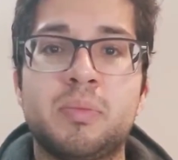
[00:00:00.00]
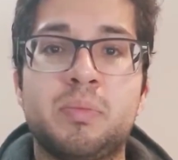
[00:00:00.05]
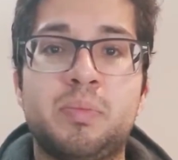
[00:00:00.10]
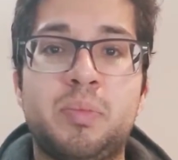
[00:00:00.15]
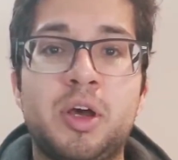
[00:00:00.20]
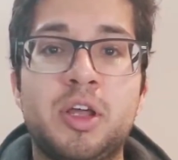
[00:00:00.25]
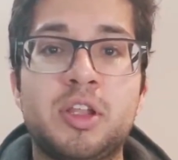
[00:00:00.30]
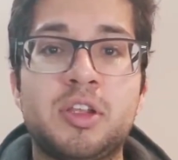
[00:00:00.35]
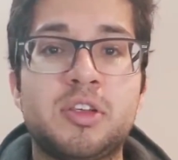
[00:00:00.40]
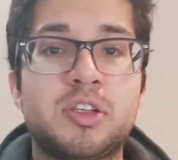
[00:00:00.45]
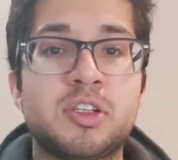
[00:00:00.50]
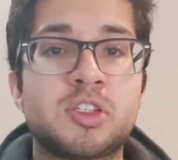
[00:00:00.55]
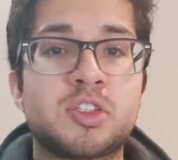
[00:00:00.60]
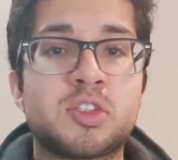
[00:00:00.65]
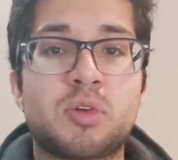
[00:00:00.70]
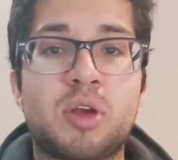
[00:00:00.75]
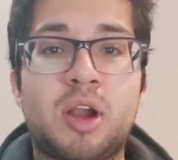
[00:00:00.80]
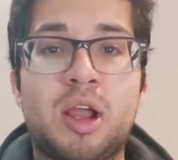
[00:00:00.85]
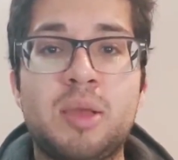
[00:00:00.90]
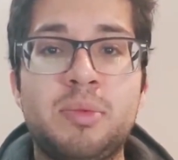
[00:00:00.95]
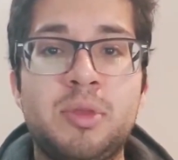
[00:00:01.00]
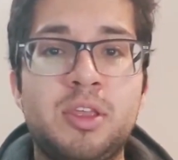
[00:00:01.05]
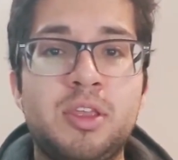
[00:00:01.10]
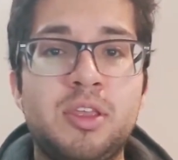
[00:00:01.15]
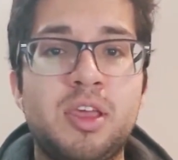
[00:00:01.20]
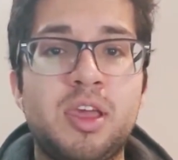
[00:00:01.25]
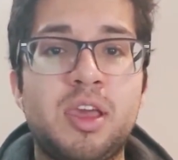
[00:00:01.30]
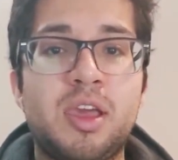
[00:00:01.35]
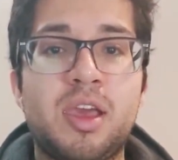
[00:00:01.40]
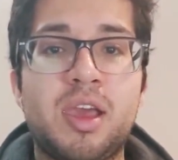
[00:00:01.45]
But
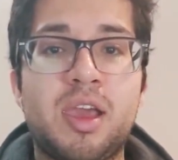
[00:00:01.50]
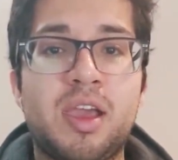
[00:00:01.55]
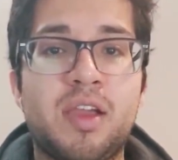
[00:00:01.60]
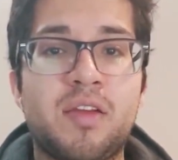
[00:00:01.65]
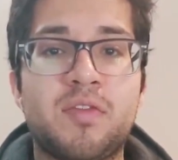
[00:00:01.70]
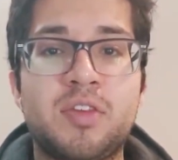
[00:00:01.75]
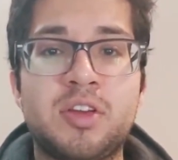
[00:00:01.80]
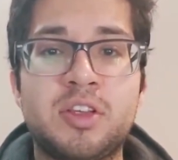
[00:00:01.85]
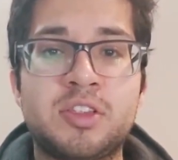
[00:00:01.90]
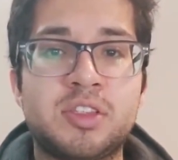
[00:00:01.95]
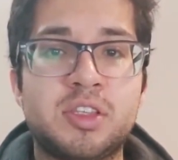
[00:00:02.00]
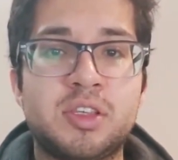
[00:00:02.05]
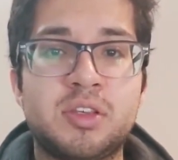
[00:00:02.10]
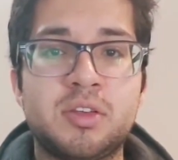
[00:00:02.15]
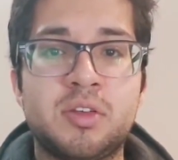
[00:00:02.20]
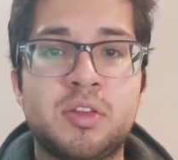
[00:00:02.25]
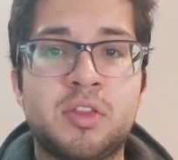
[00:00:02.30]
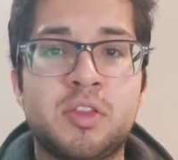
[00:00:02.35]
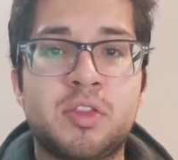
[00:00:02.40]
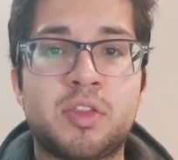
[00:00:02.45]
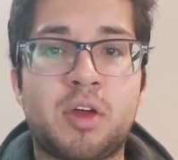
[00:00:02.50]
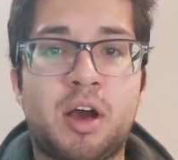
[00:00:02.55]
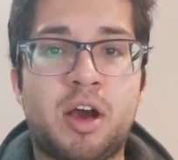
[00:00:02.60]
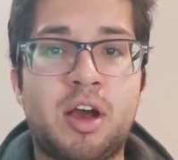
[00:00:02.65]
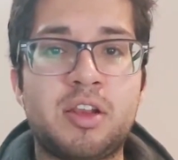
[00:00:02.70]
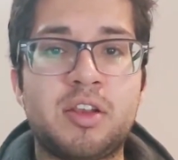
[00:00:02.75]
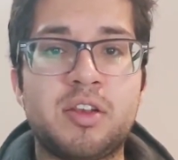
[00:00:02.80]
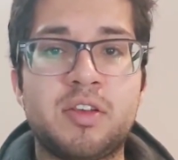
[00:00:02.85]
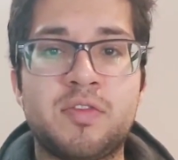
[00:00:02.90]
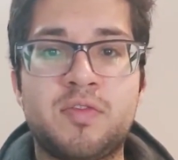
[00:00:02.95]
describing every single
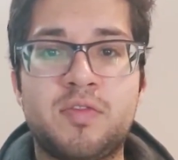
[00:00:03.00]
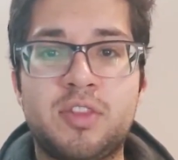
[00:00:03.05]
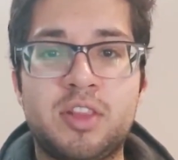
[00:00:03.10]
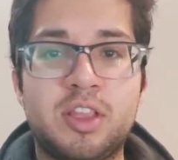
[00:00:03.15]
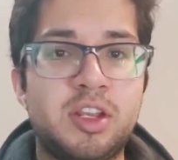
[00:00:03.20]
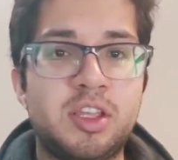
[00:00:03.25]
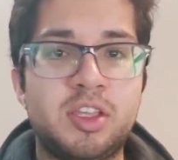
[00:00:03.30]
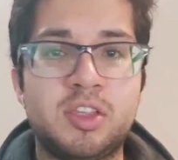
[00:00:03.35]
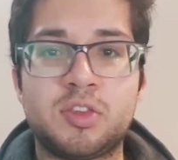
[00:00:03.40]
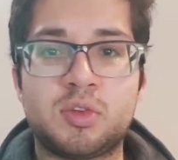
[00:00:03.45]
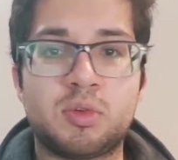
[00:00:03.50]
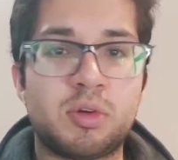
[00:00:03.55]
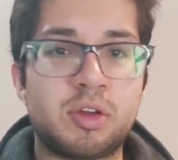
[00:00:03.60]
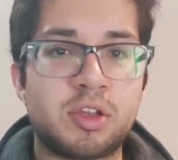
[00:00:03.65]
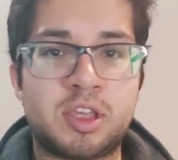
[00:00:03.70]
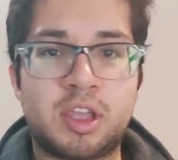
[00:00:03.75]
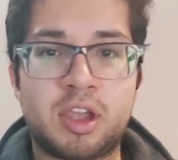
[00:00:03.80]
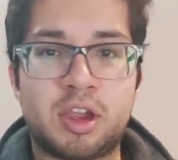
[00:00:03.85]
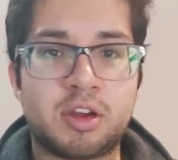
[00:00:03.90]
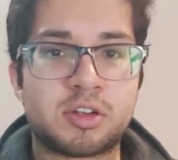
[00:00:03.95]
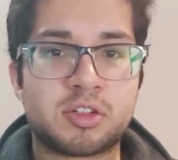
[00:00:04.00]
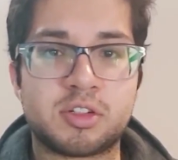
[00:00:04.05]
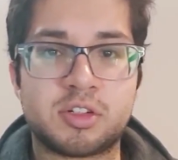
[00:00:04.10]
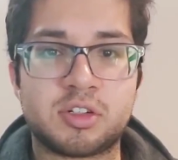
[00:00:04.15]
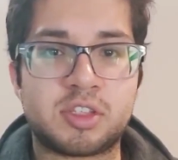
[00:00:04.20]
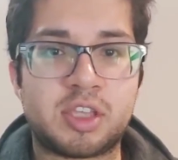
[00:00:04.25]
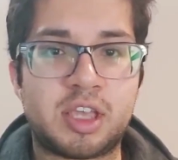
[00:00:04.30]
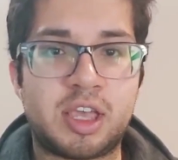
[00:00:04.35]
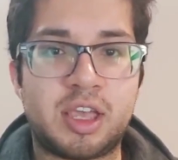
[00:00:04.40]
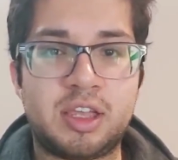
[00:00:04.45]
thought flitting through a
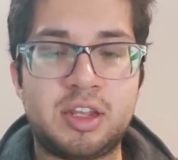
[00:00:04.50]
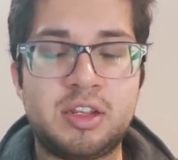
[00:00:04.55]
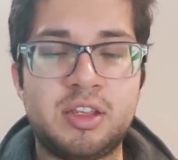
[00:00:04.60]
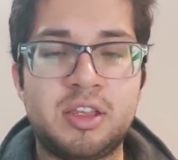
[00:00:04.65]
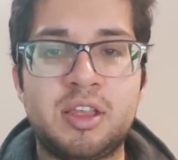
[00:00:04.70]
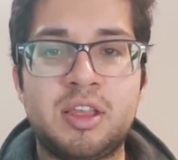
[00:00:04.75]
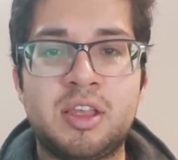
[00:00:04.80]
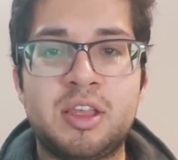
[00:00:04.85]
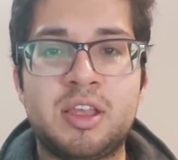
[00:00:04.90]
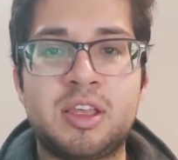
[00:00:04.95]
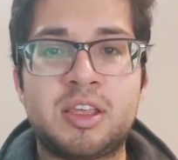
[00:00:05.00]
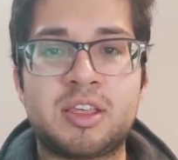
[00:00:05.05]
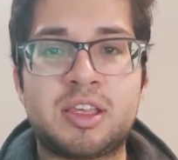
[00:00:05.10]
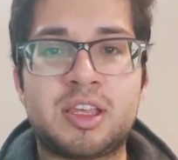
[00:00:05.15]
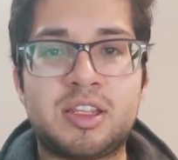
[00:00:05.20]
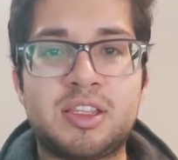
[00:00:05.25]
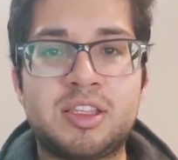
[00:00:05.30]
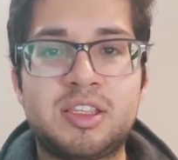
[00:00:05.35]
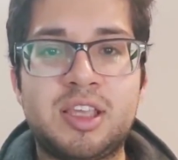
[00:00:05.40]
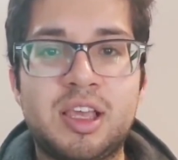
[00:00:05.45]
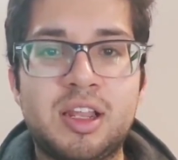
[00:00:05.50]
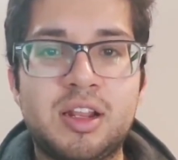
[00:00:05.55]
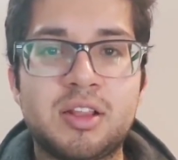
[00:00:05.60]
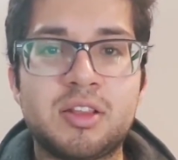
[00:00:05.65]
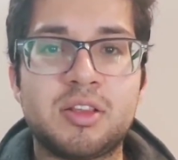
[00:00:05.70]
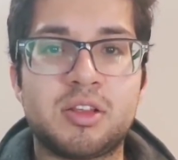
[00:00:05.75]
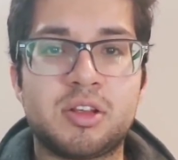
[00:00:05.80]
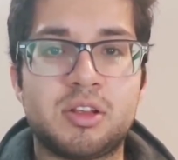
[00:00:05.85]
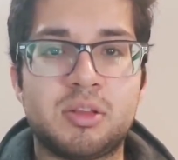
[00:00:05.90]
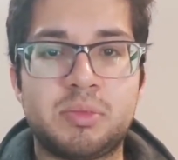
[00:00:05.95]
character's head can get a
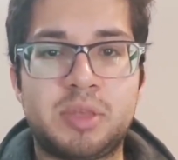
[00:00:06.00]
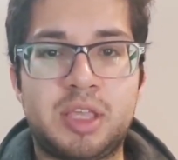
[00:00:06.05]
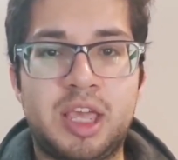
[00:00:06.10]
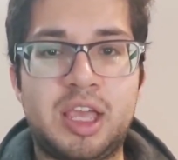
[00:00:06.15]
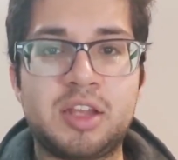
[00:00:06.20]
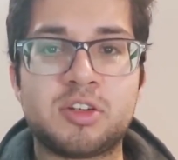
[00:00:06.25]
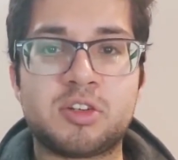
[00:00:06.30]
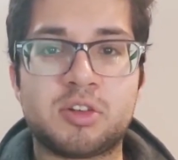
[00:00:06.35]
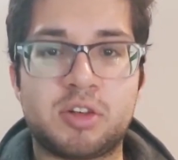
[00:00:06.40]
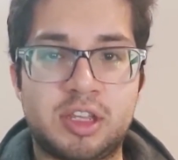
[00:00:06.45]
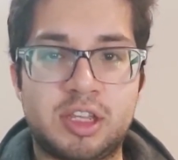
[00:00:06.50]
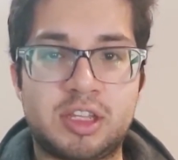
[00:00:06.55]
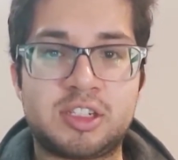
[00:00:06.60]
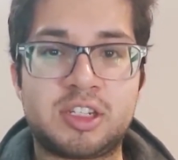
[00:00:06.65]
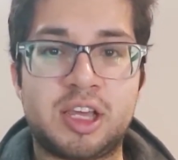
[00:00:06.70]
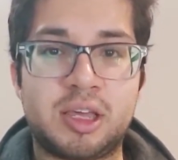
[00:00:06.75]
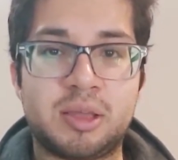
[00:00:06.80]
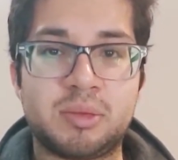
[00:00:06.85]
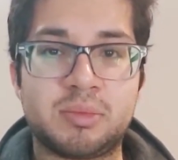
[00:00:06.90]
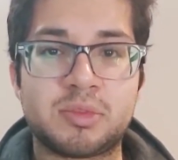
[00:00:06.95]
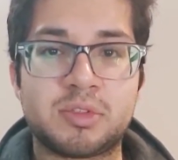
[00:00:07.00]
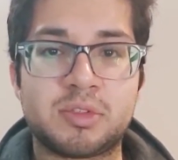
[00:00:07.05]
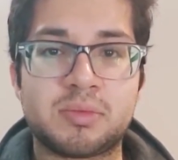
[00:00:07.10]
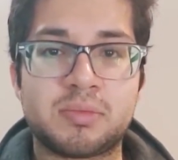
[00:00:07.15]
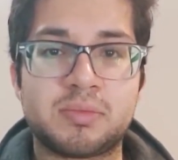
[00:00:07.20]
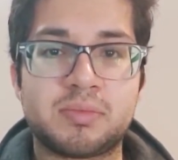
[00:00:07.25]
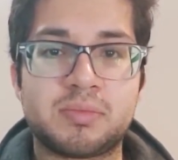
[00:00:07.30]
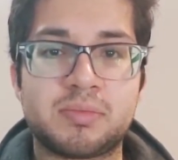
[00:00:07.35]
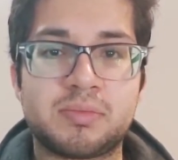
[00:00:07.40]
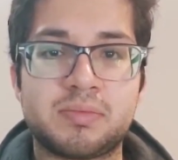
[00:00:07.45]
little meandering at times.
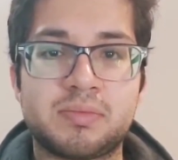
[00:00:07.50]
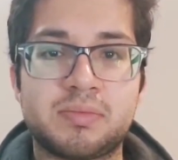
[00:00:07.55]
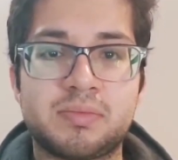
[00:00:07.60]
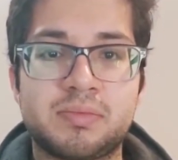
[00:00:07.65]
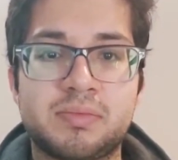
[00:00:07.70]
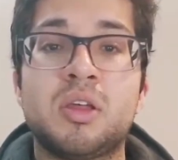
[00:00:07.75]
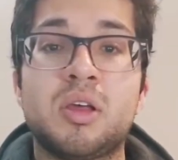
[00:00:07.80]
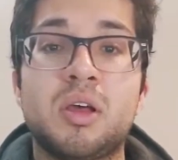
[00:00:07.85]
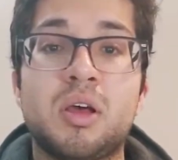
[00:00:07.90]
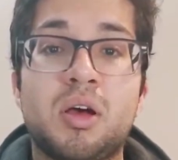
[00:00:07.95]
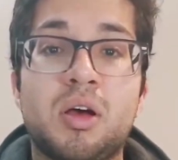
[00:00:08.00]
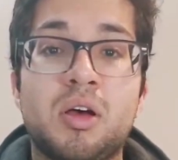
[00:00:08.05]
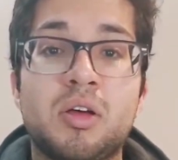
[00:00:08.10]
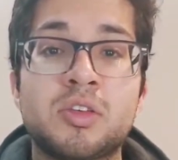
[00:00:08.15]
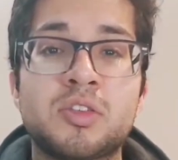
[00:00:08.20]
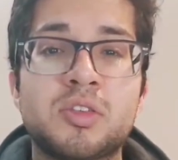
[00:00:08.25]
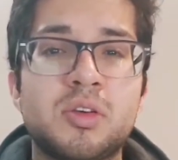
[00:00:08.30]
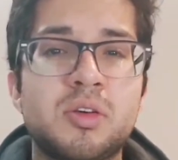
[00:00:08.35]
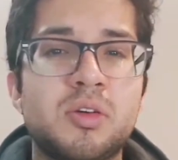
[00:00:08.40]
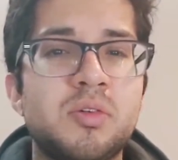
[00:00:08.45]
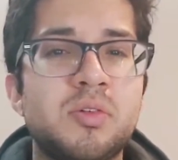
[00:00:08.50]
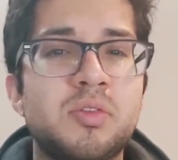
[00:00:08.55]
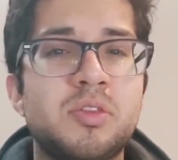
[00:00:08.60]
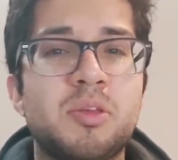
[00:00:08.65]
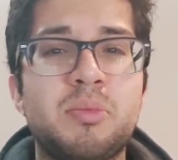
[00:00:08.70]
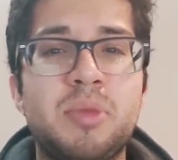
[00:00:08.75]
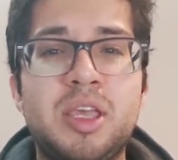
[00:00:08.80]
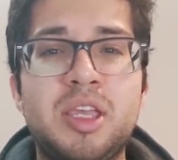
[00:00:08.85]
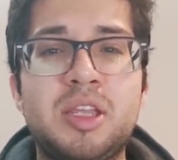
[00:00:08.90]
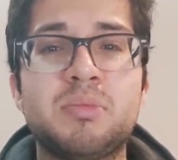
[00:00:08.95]
Also, the
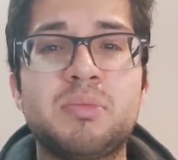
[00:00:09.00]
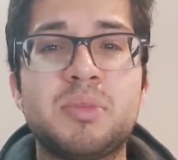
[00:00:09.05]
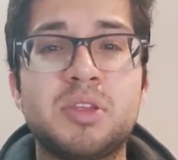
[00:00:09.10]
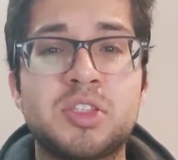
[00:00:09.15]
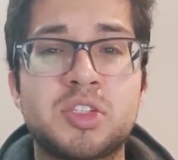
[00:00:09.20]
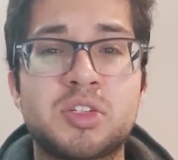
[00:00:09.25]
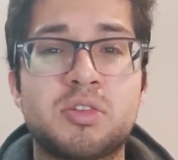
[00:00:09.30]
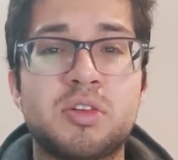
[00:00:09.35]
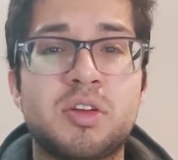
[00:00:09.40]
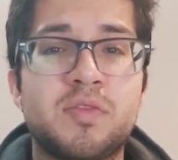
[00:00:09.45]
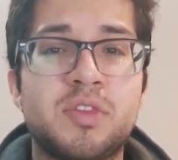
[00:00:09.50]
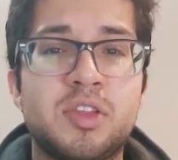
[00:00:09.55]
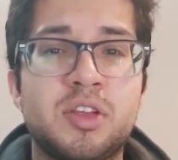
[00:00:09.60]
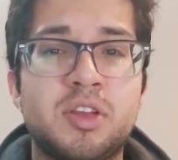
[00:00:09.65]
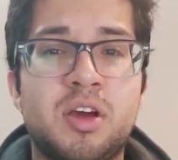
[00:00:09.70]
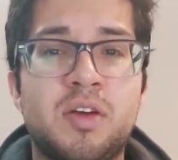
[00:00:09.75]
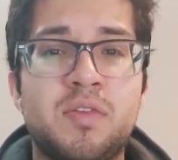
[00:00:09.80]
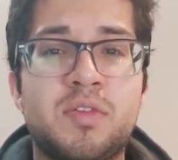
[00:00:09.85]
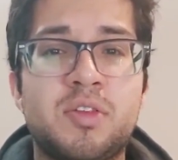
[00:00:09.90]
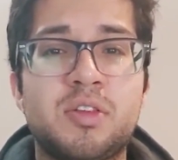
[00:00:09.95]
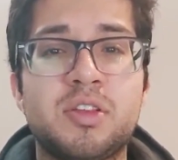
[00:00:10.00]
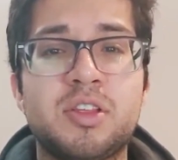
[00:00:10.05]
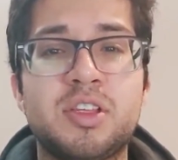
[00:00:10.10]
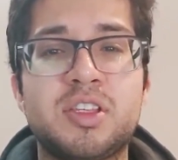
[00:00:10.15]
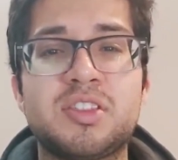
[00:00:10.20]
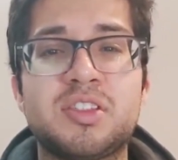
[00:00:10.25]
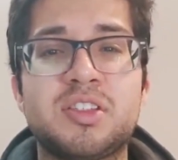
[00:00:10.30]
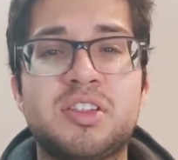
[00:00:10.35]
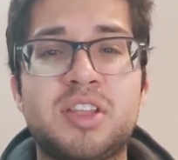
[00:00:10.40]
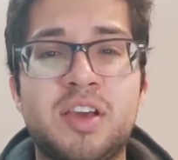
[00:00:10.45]
main mystery of the novel is
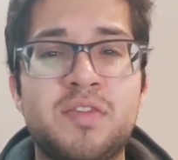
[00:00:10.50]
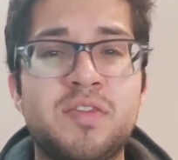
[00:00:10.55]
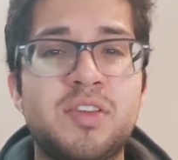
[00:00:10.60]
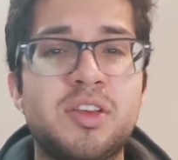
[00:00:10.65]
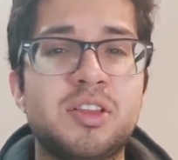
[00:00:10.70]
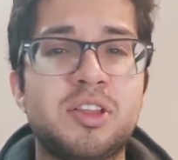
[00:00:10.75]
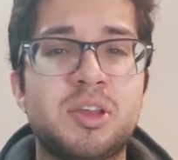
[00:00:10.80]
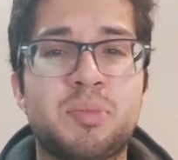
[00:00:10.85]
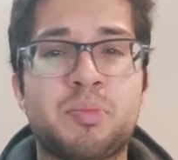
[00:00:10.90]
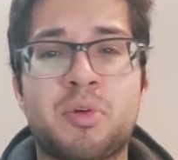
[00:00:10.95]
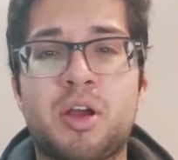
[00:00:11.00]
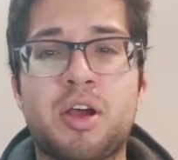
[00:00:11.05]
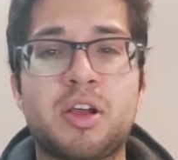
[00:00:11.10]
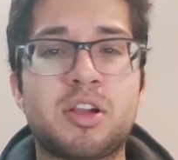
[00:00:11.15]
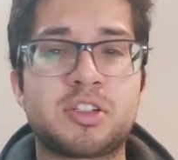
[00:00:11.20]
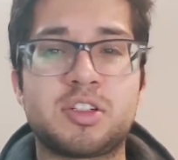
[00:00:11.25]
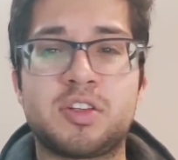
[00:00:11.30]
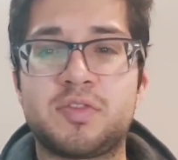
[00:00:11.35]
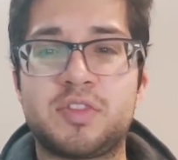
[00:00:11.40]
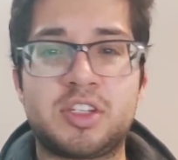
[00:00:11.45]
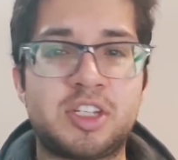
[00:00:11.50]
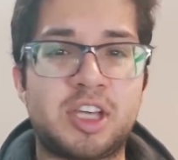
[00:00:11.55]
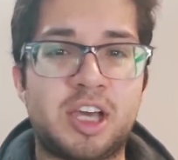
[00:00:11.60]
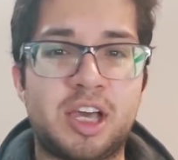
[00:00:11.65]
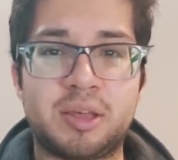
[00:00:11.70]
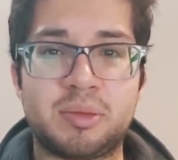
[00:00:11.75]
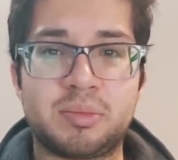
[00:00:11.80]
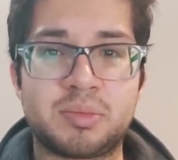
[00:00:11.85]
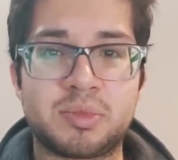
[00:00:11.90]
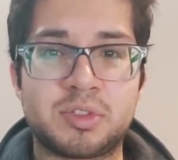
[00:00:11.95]
definitely a product of the
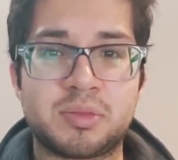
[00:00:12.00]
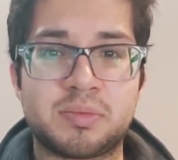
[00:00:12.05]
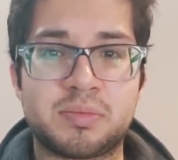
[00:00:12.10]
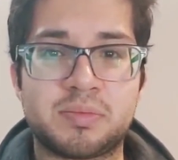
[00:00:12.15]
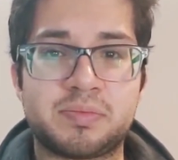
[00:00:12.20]
times.